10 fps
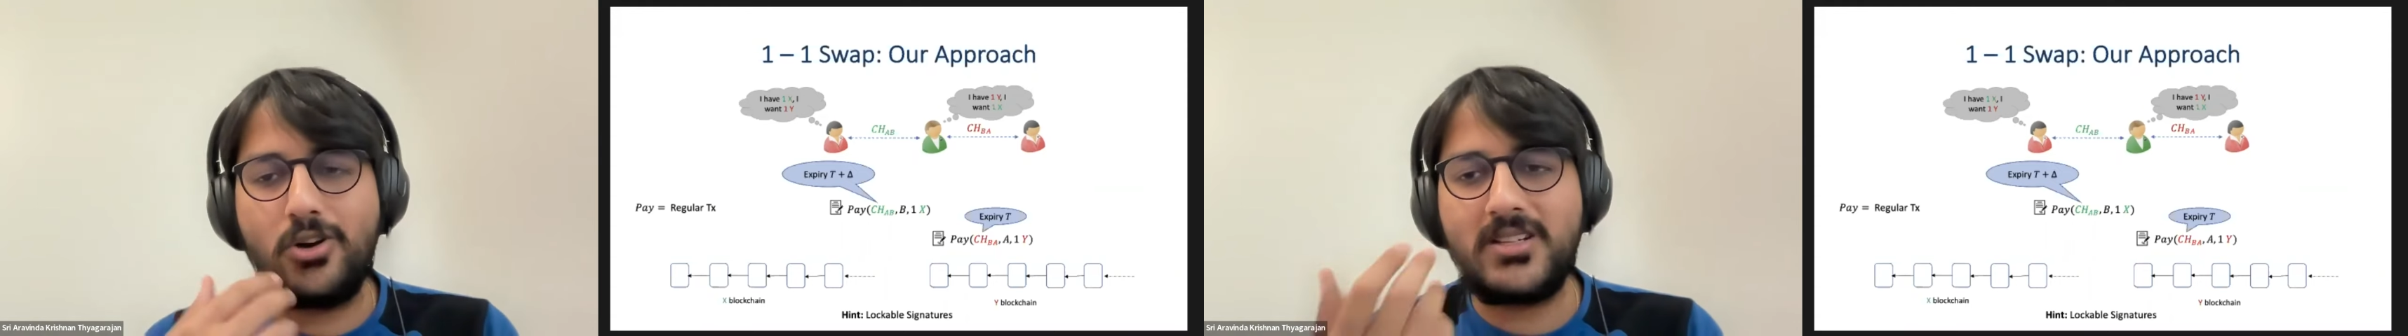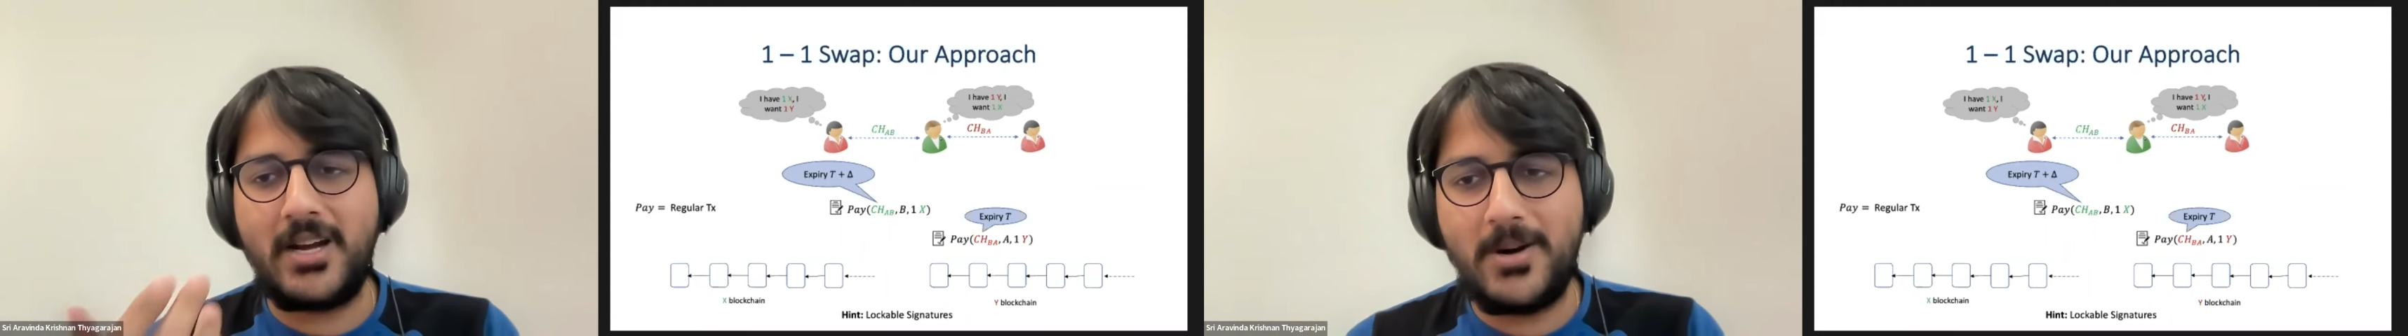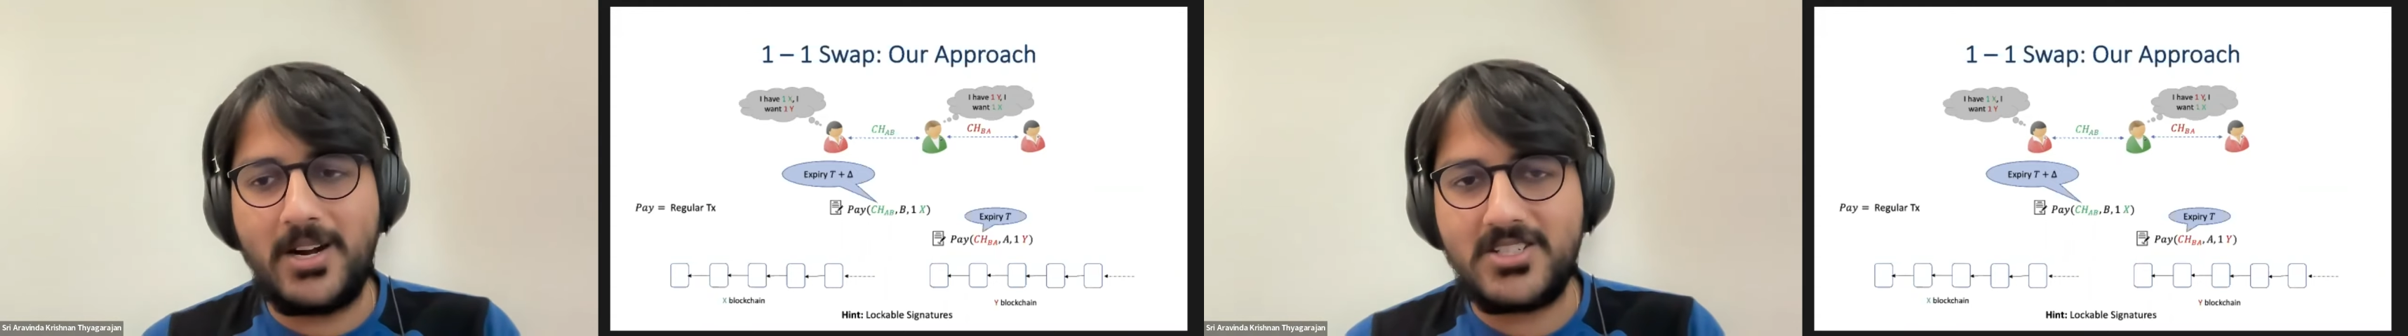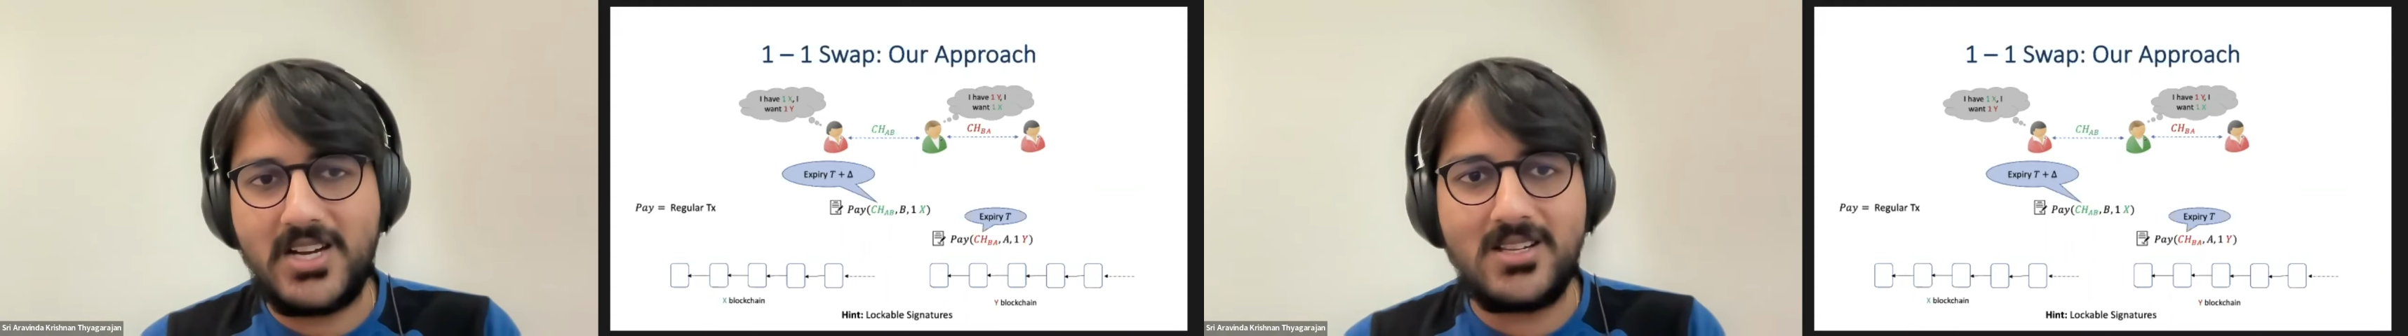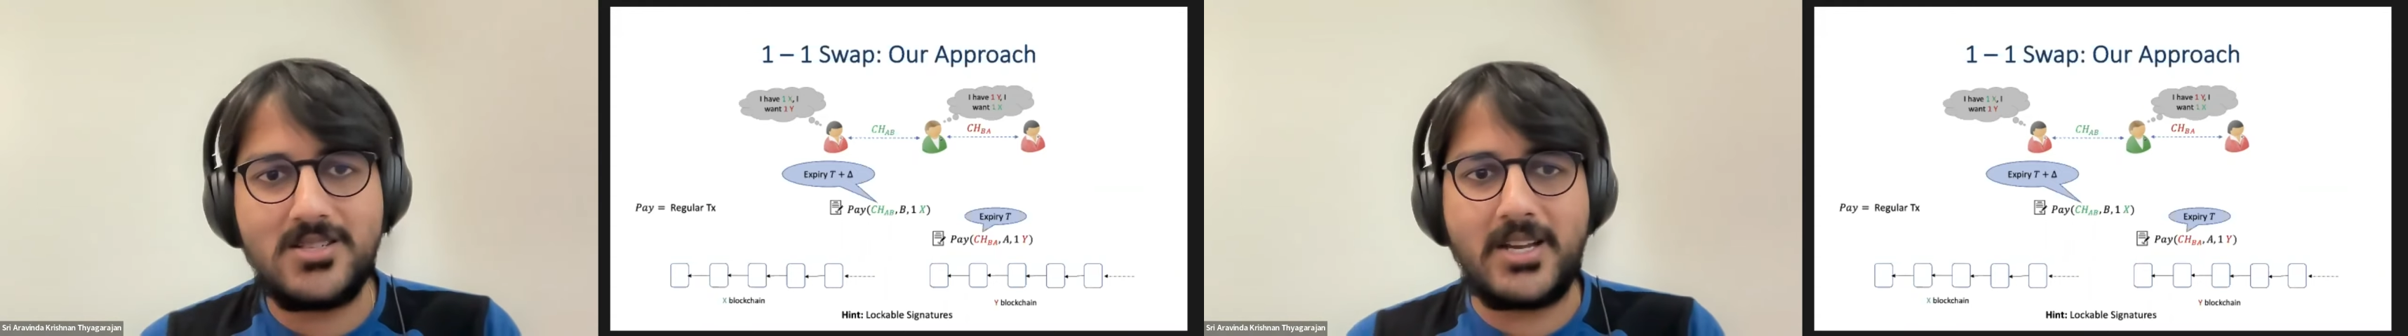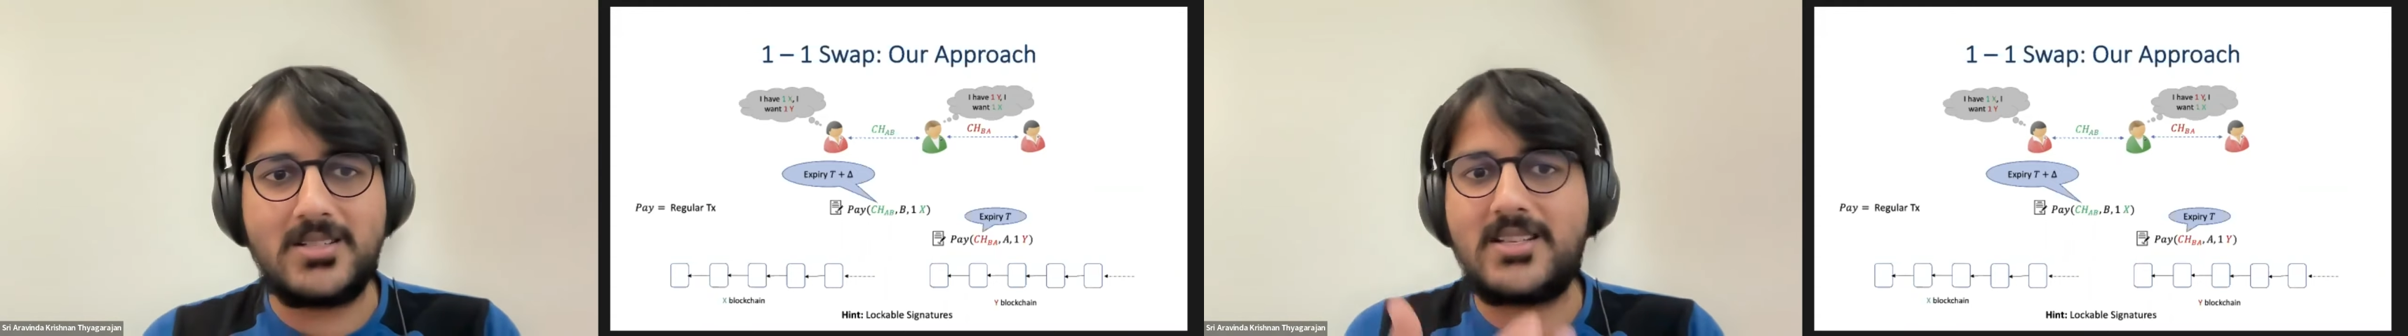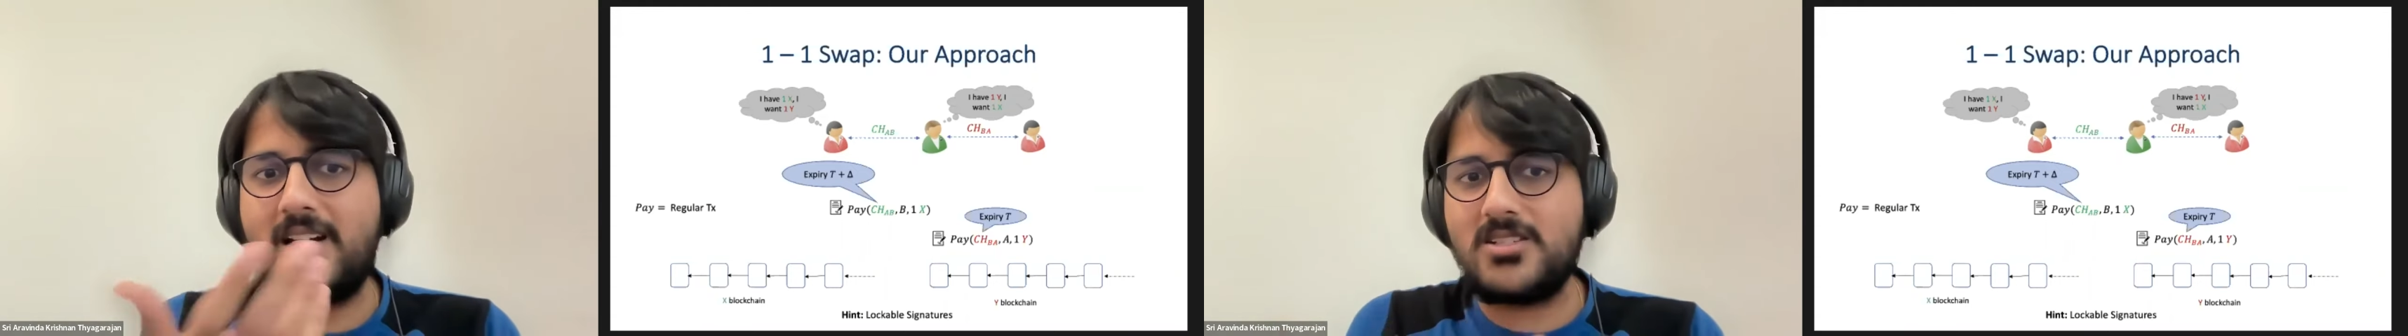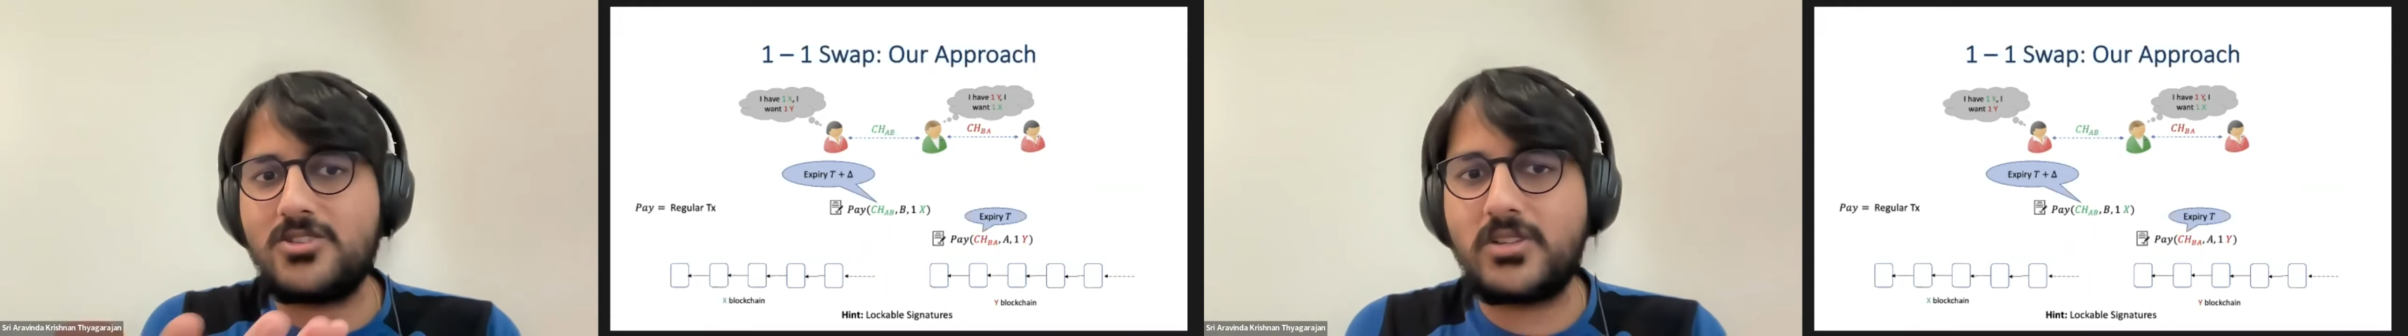local three party channels because
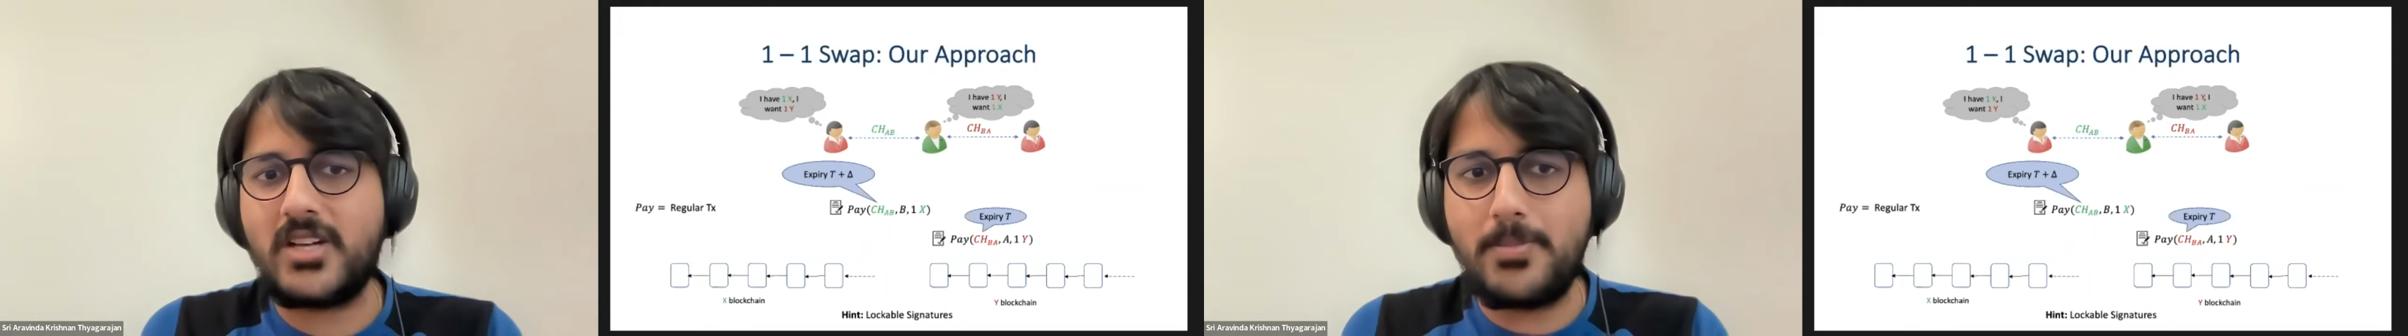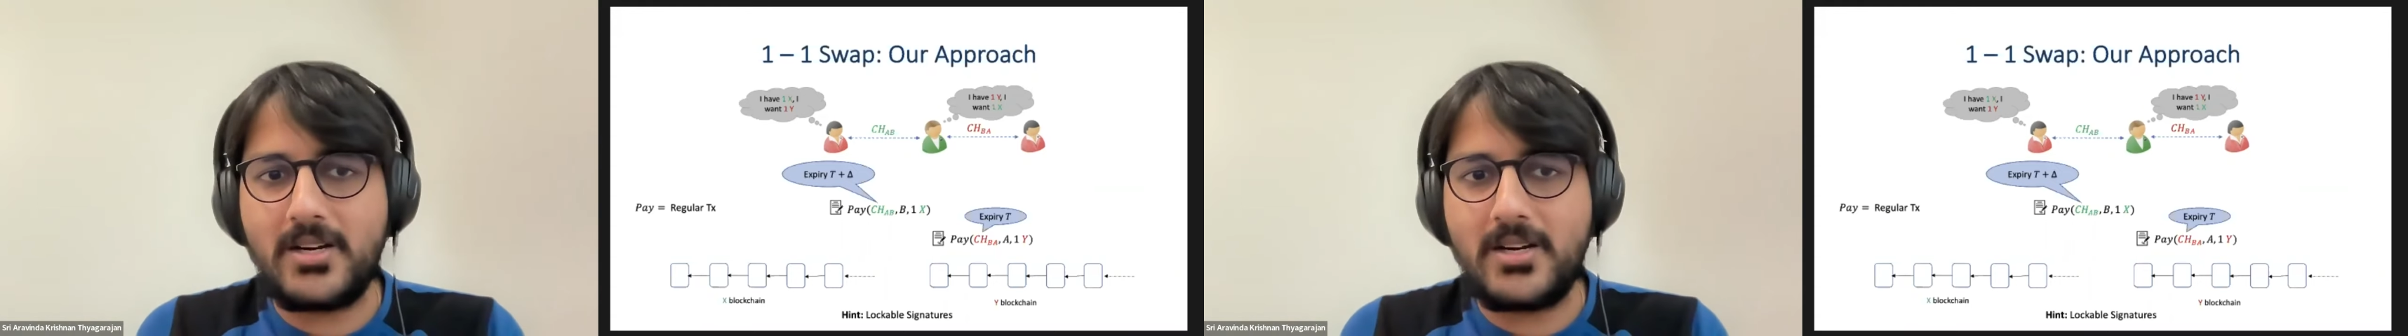there is no three